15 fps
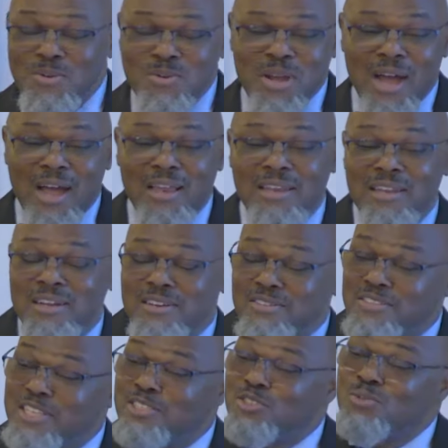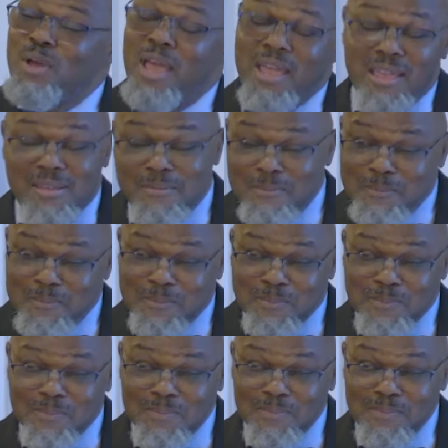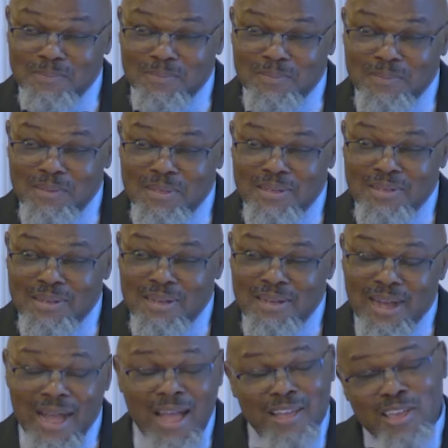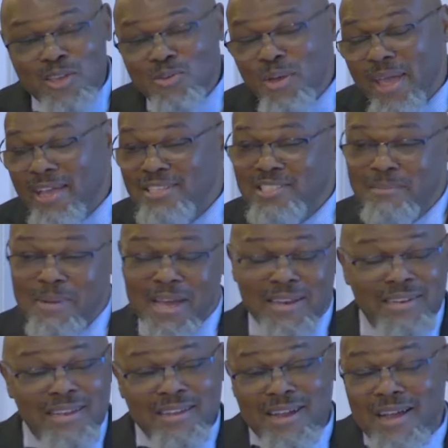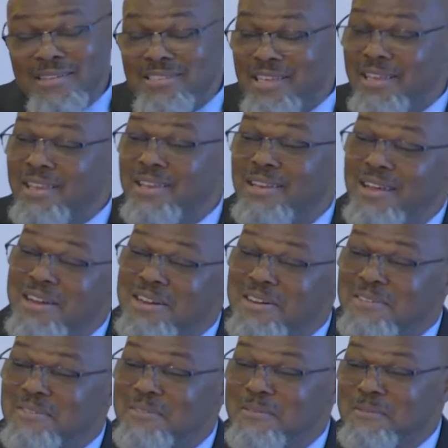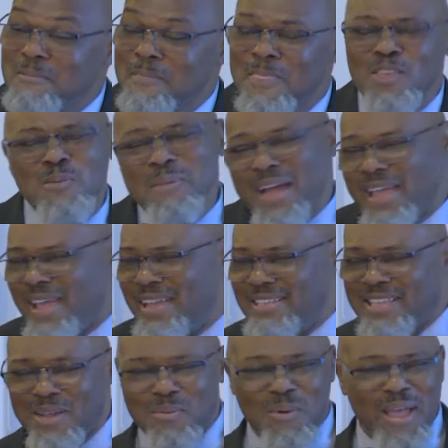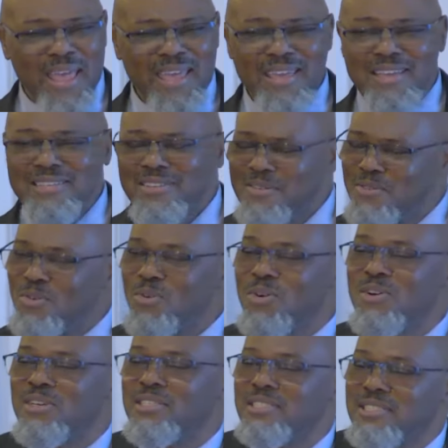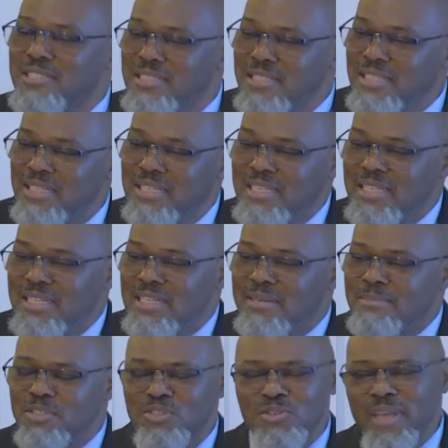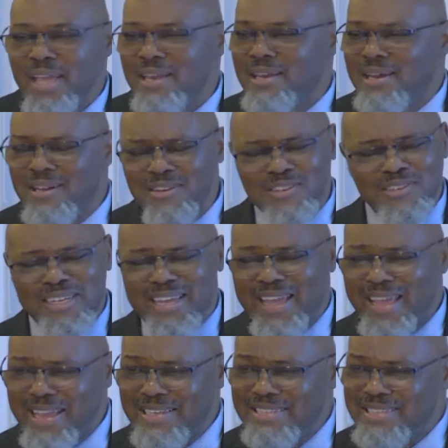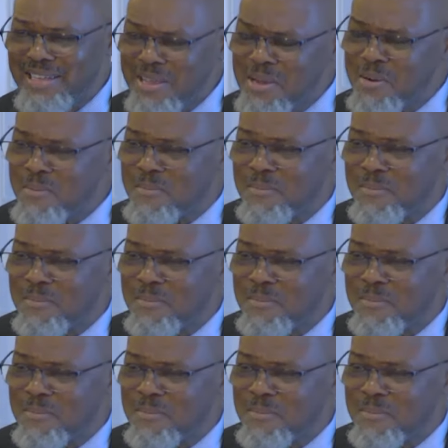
God loves that you hate? How can you hate somebody that God said he loved? Yeah. You might hate their ways, of course, but you can't utterly hate them.